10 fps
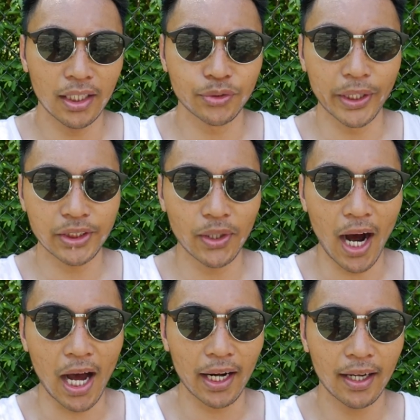It's way too
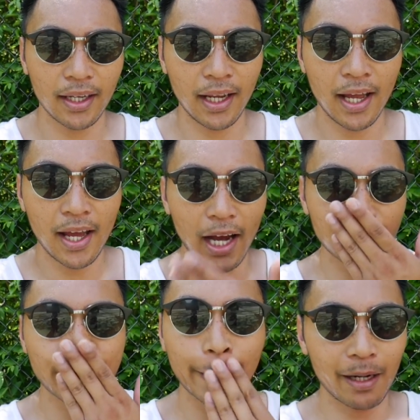hot. I
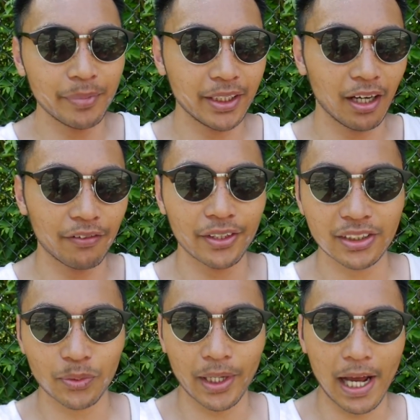should not be covered
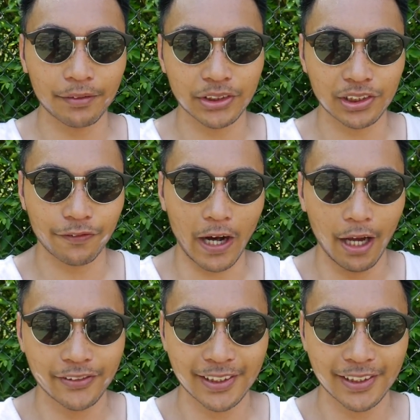in sweat after just five